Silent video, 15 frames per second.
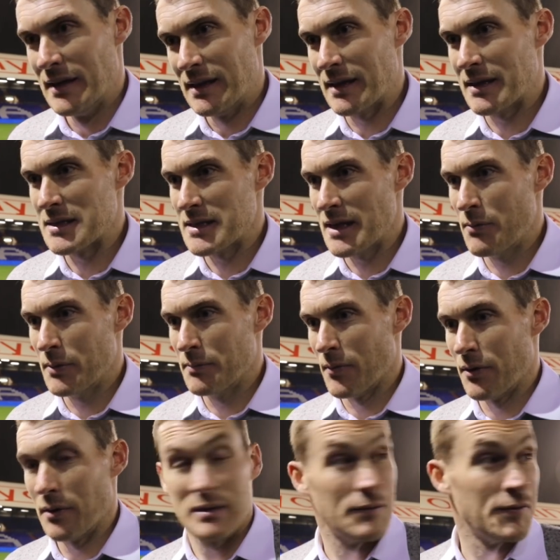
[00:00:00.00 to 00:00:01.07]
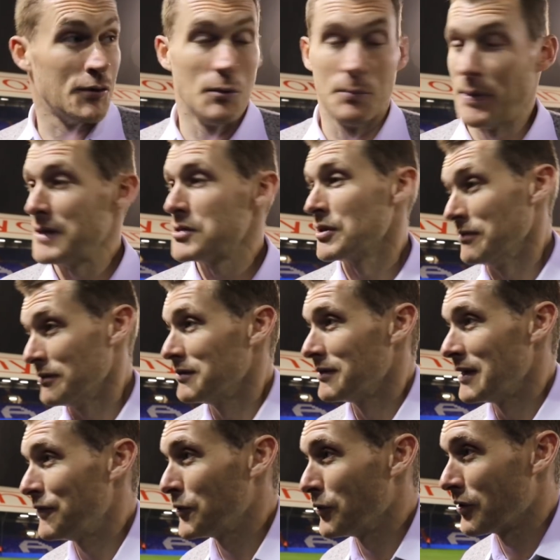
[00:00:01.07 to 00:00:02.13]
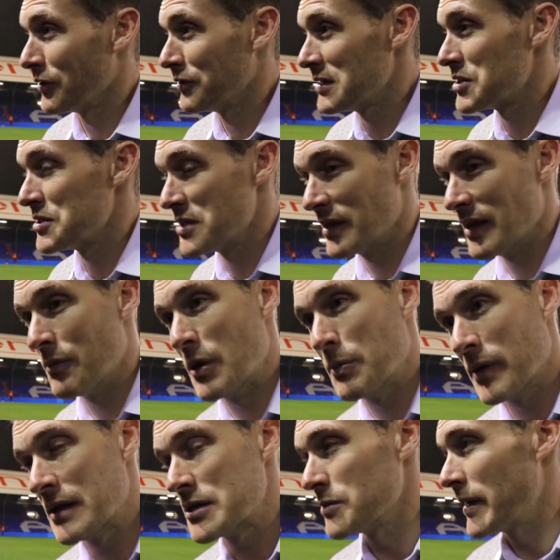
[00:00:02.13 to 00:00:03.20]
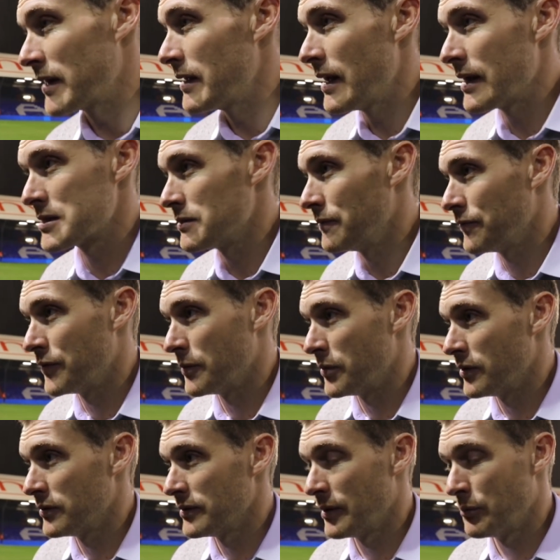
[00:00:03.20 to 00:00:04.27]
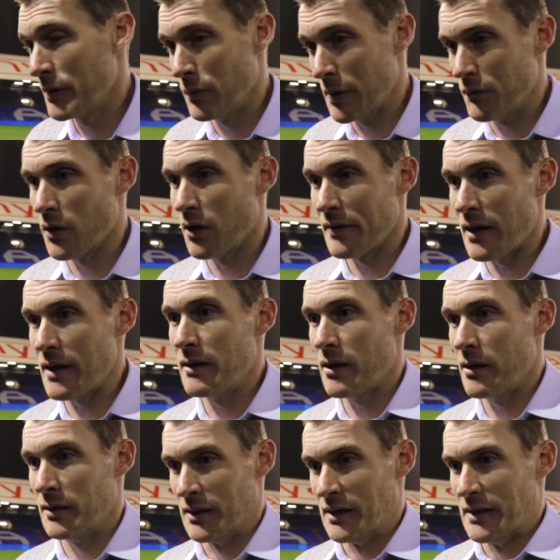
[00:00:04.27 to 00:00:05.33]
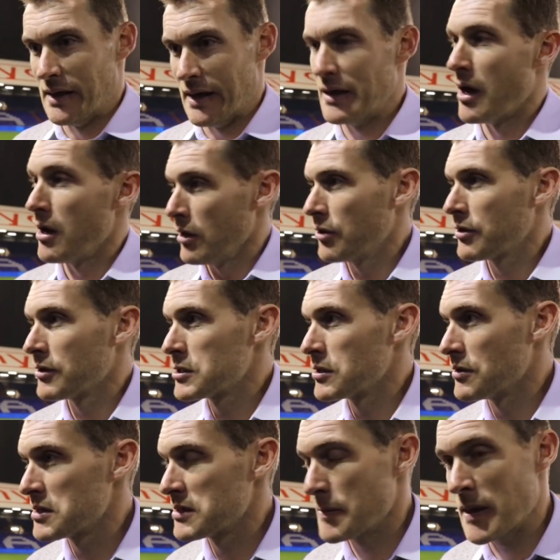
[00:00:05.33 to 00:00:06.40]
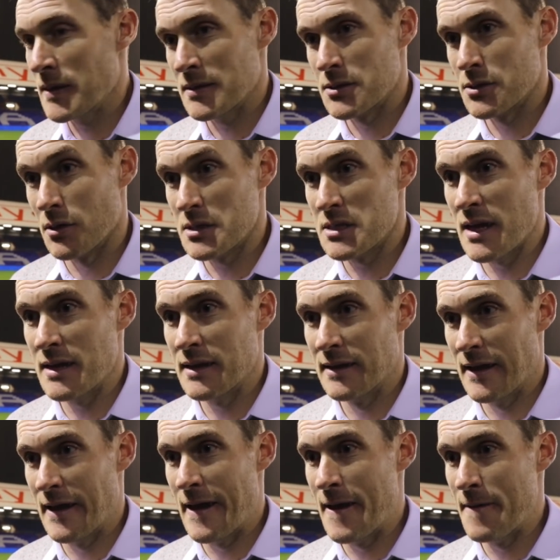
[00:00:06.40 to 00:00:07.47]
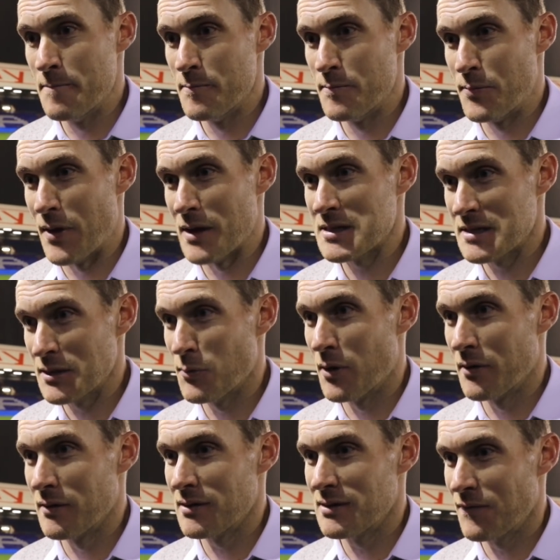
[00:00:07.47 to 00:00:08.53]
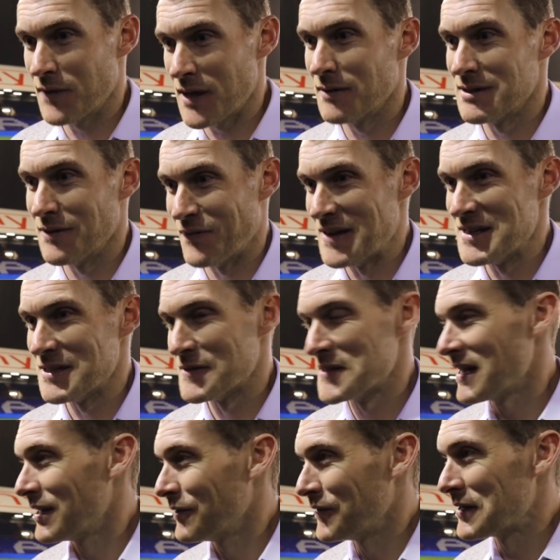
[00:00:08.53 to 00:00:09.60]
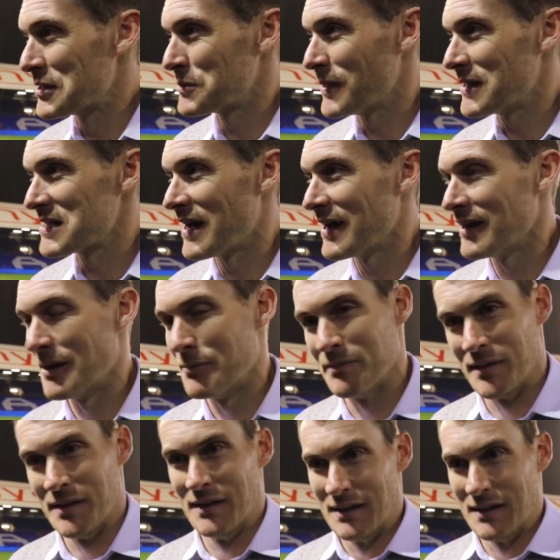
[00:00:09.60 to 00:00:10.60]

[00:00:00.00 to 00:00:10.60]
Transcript: like I say, we, on a difficult pitch and difficult conditions, again, we play some excellent football, and we, have got that in our in our locker, so to, so to say. Um, but I still wanted the def- defensive side of things to be tighter. I'm